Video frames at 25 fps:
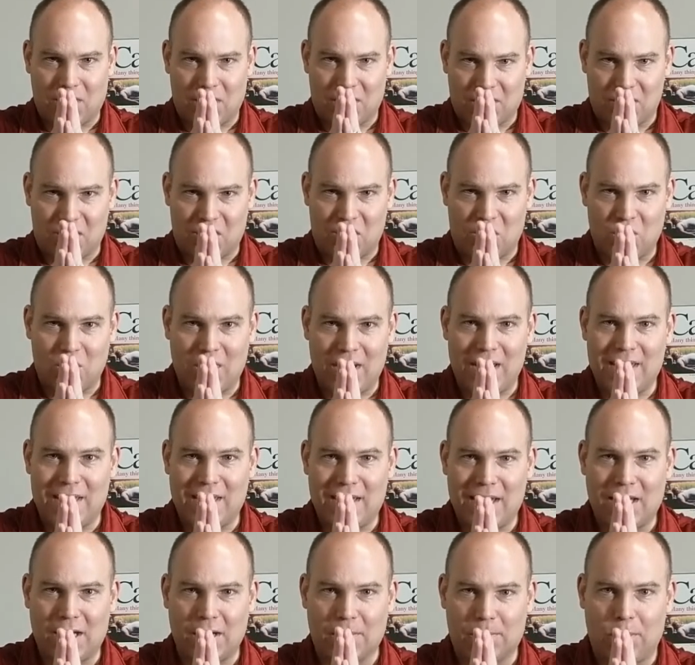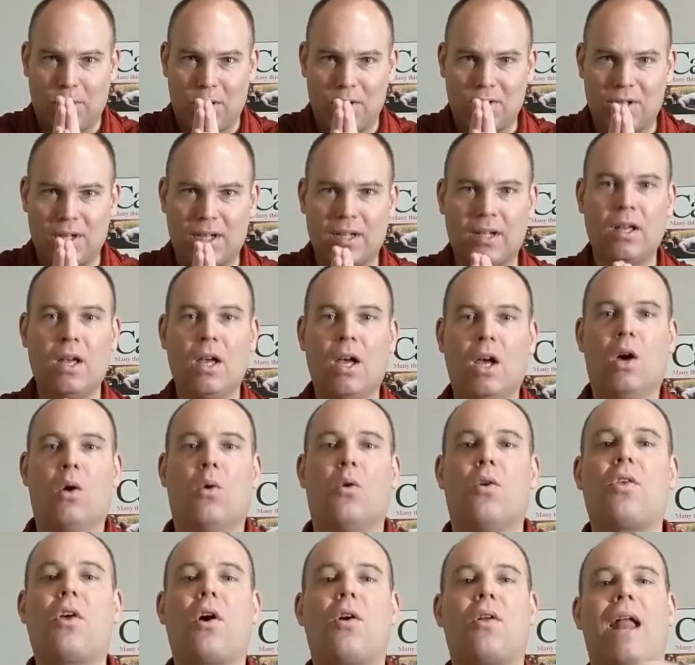so you're squeezing, you're pushing
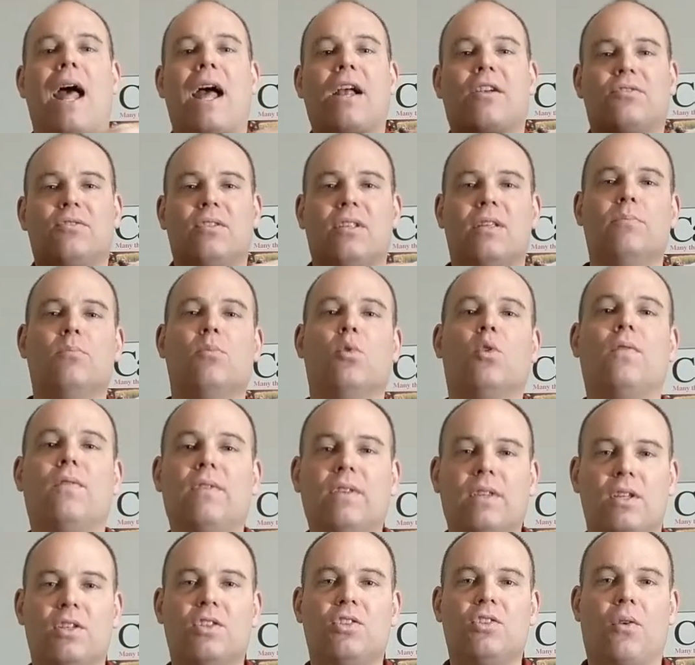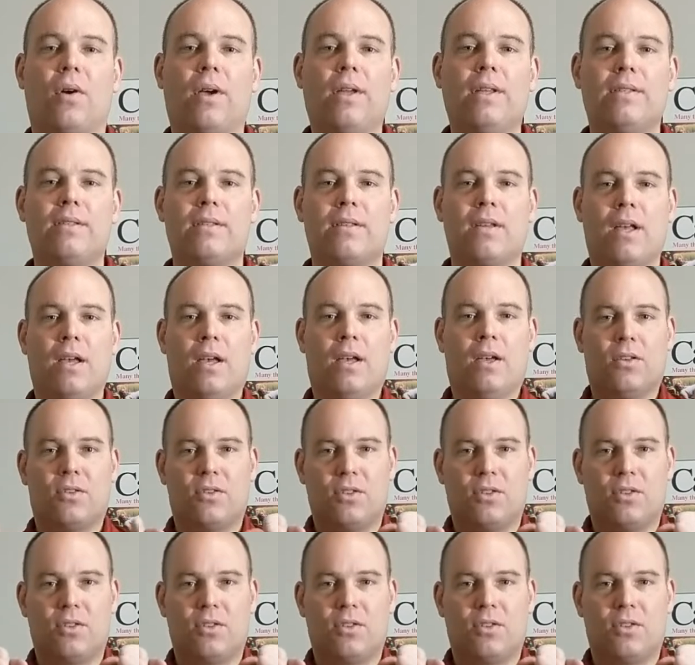without actually moving the joints.